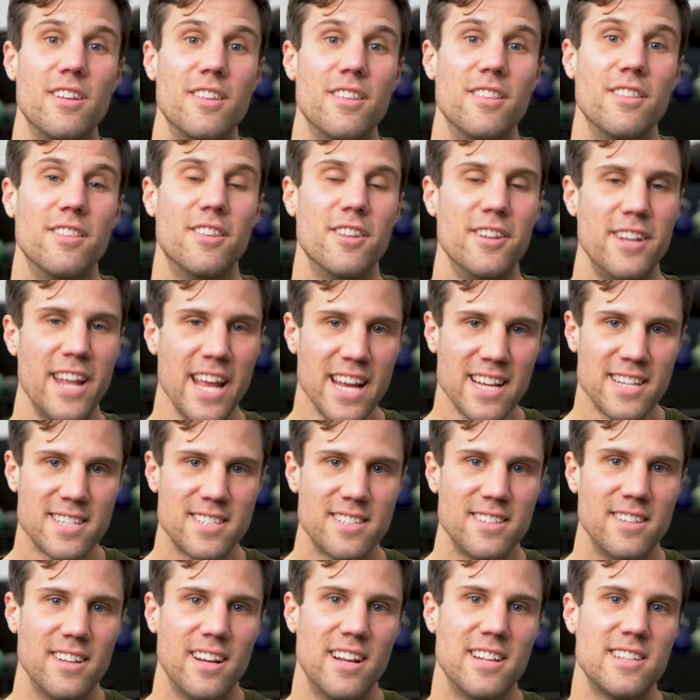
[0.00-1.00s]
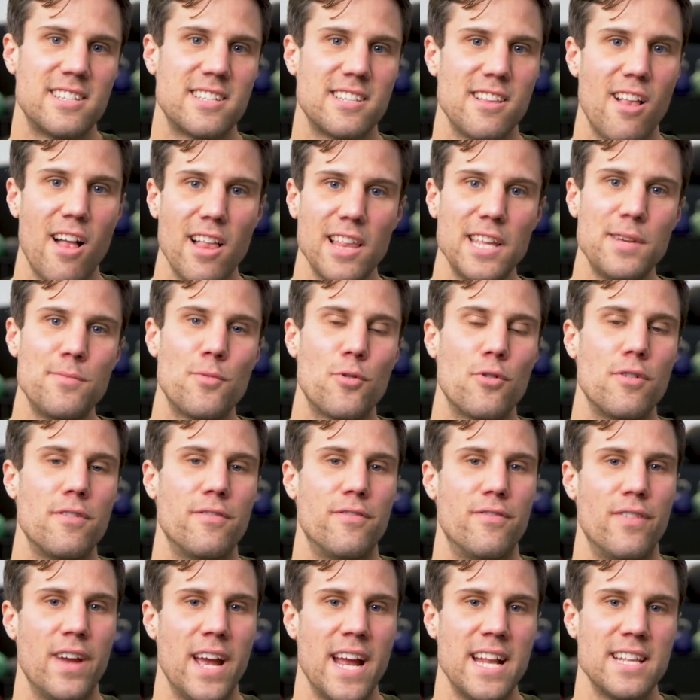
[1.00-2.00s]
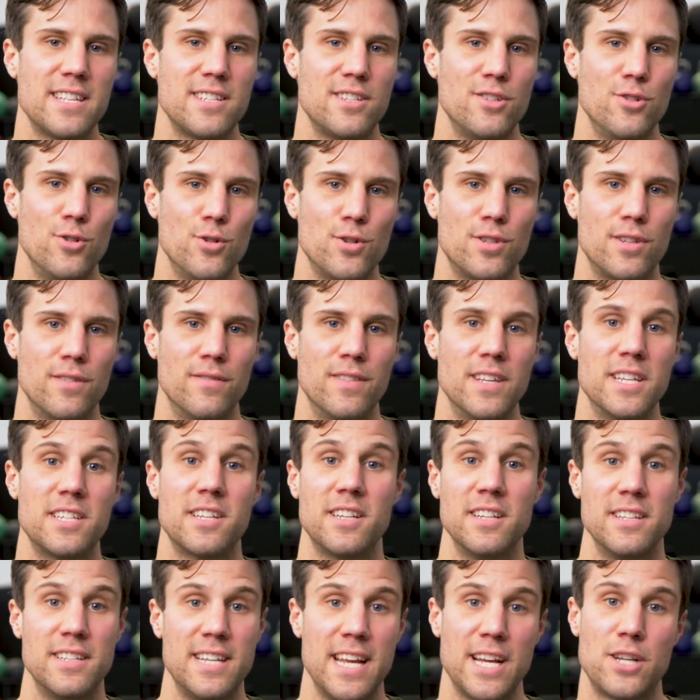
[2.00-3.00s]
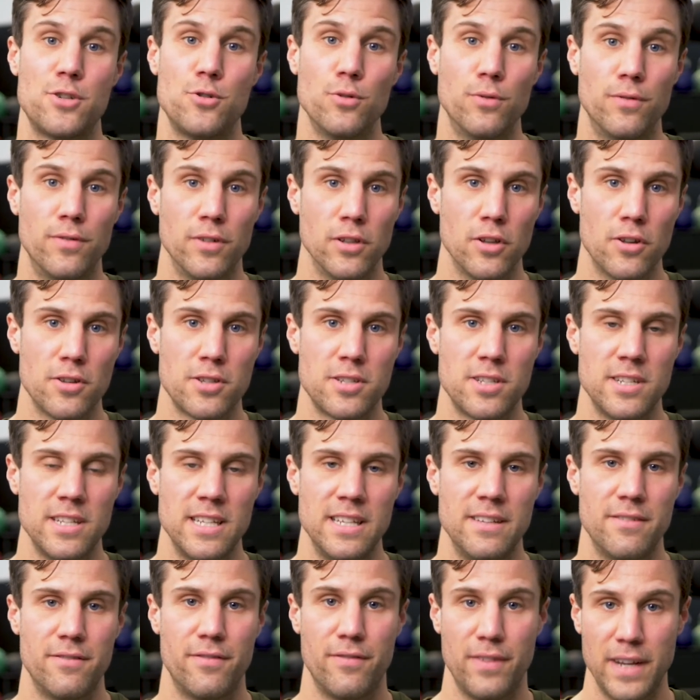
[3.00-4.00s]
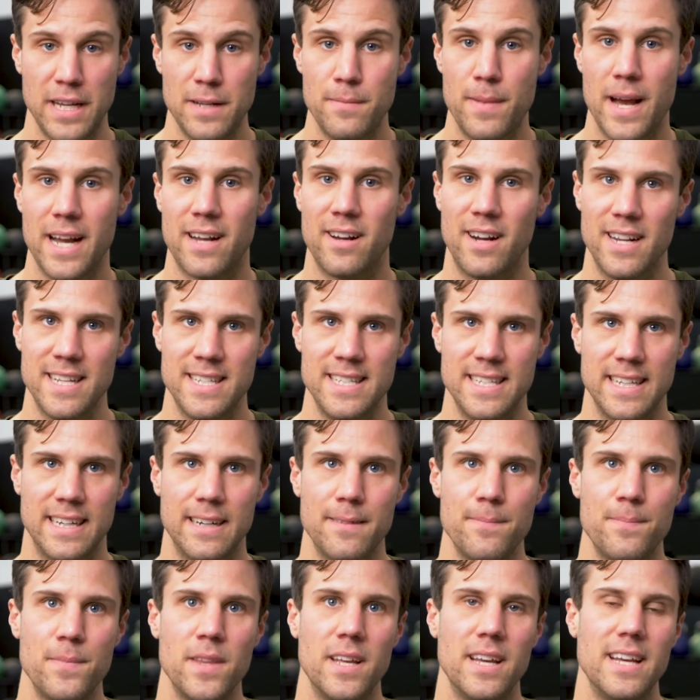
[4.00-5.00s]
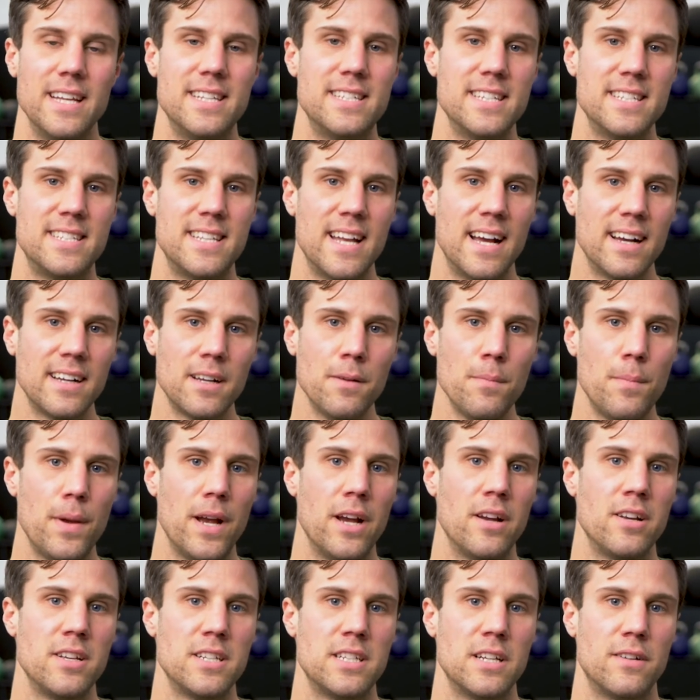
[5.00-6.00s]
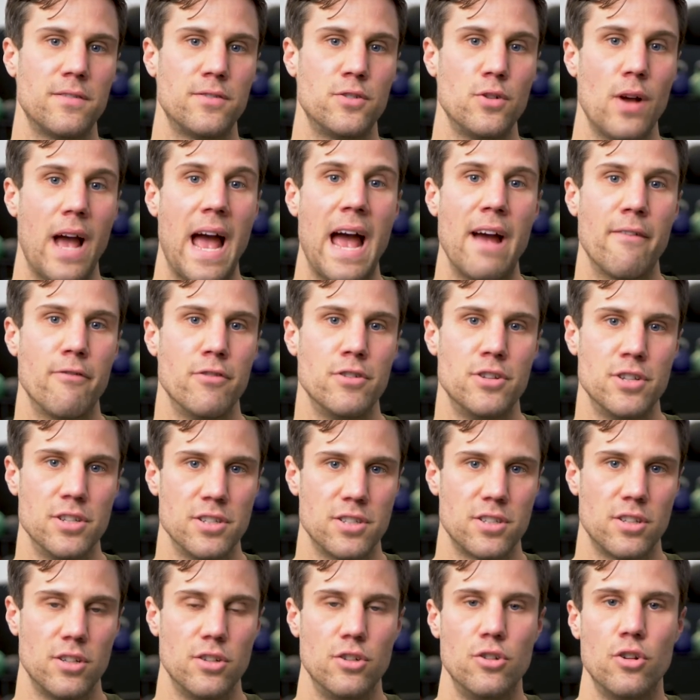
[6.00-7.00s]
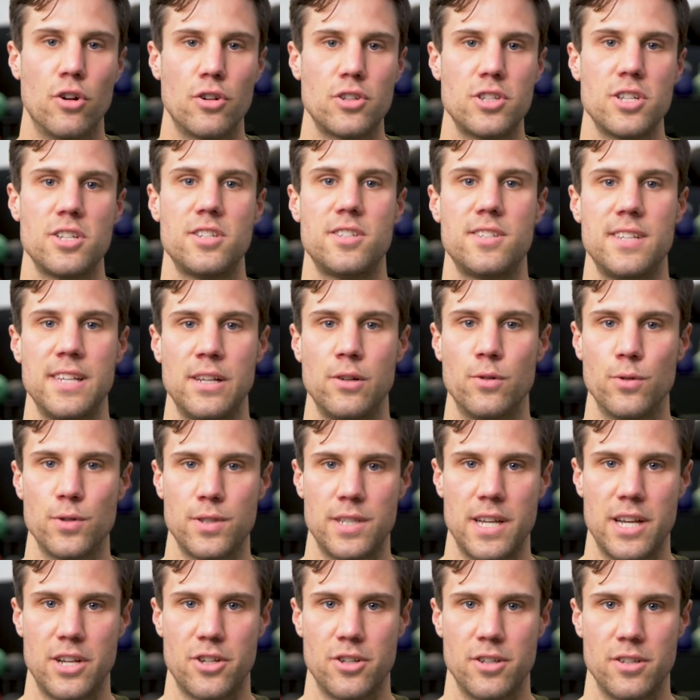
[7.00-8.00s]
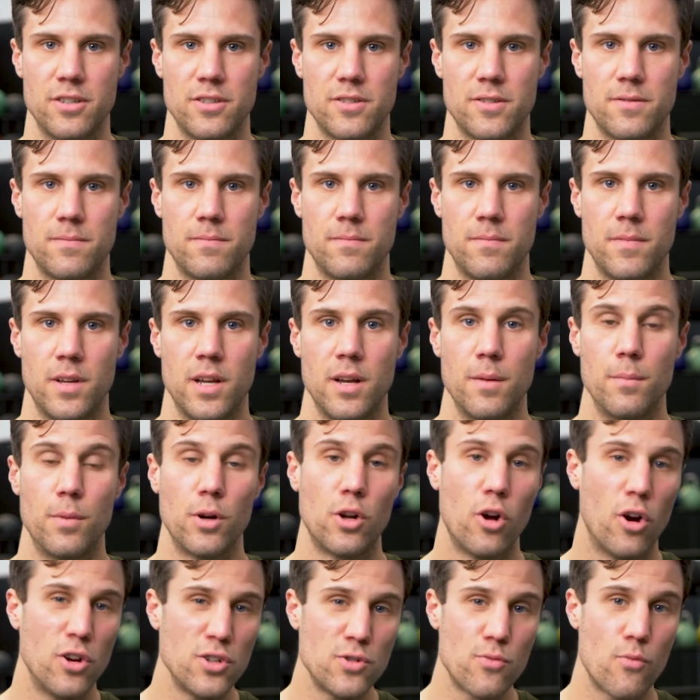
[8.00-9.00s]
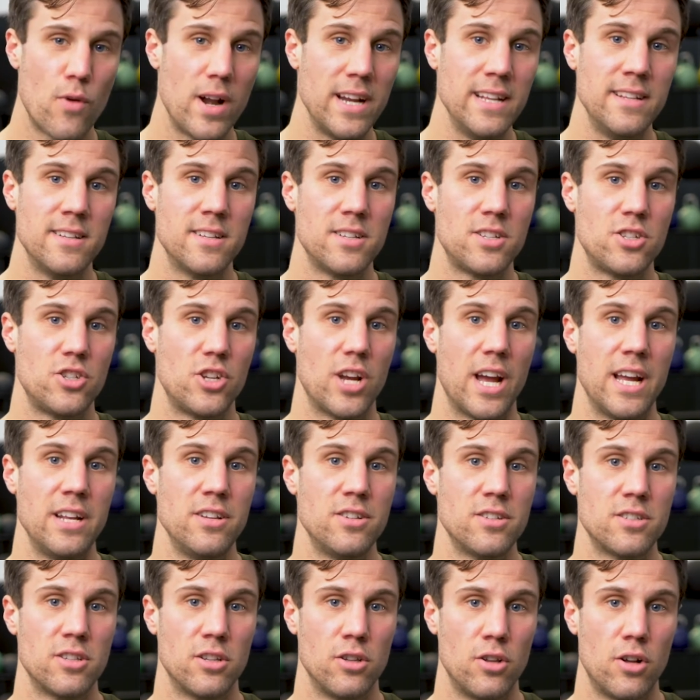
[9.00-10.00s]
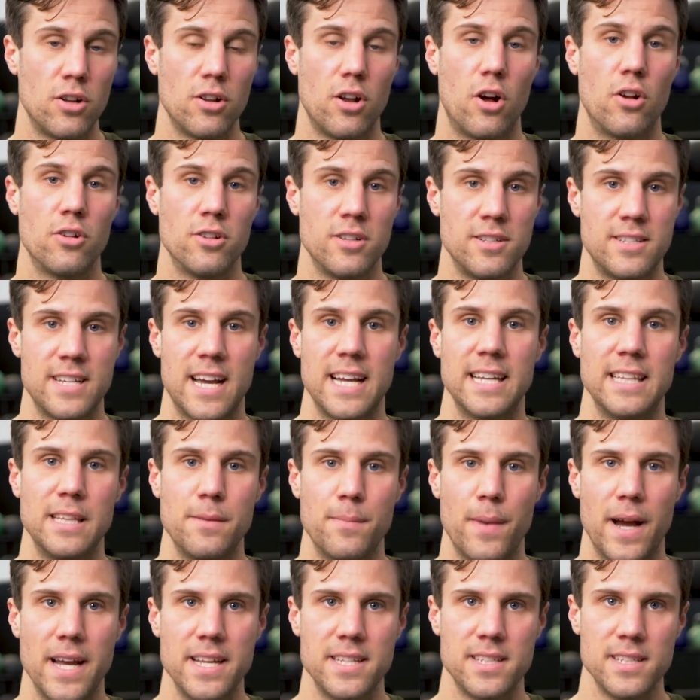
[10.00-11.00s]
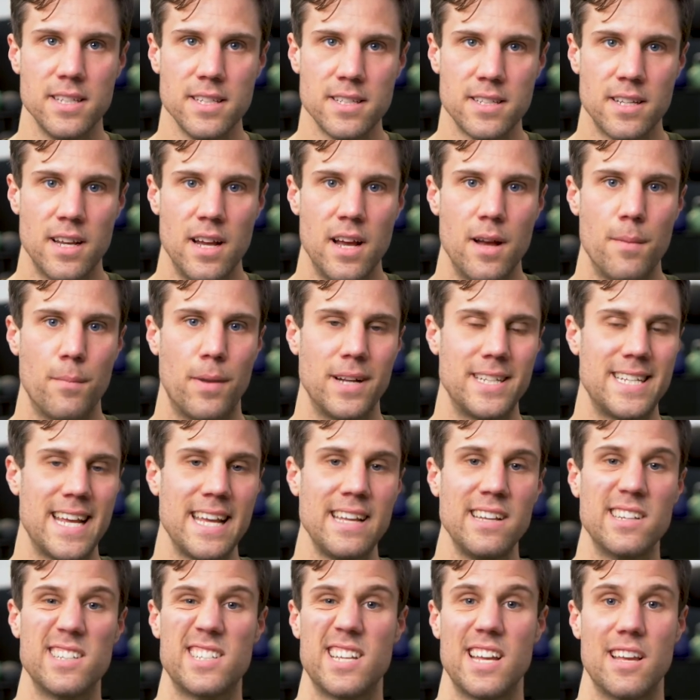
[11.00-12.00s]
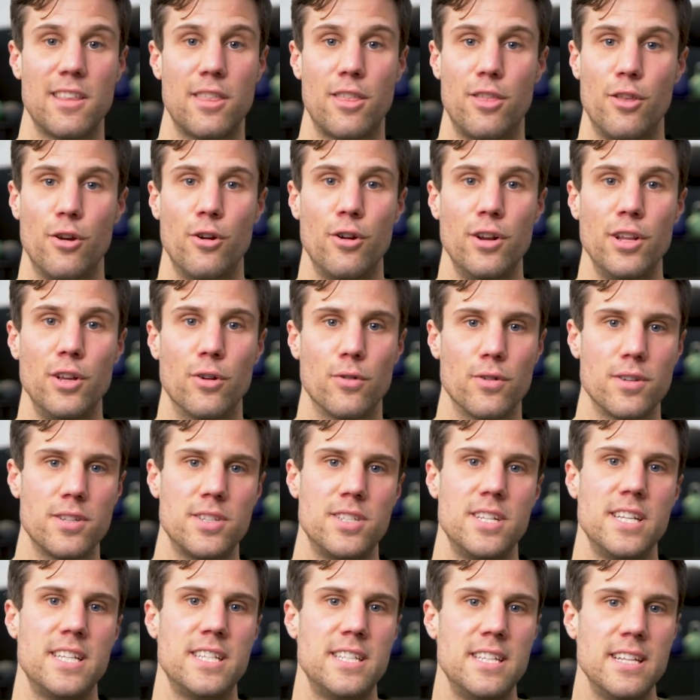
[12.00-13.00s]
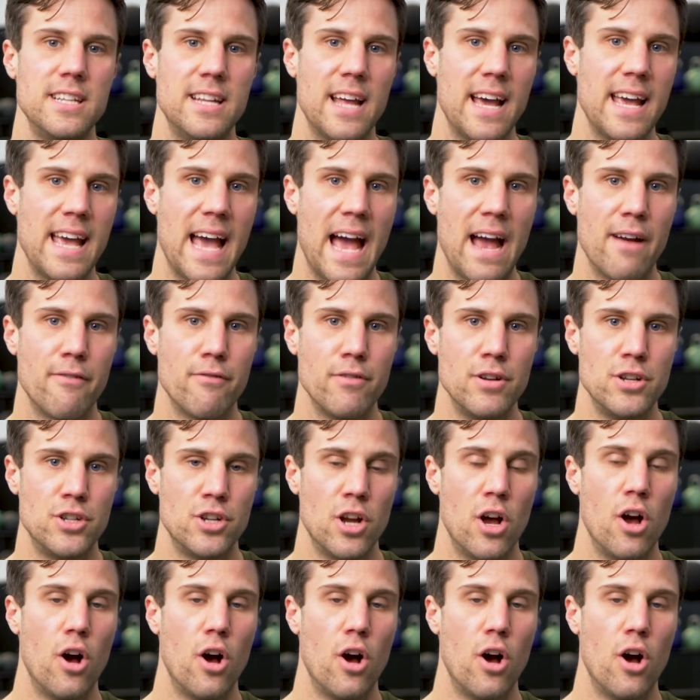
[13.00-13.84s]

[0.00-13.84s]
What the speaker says: The next and slightly more advanced use of this contextual velocity feedback idea is to start comparing yourself to averages, not just single sessions. Because readiness changes a lot on a daily basis, by taking, say, a 30 or a 60-day average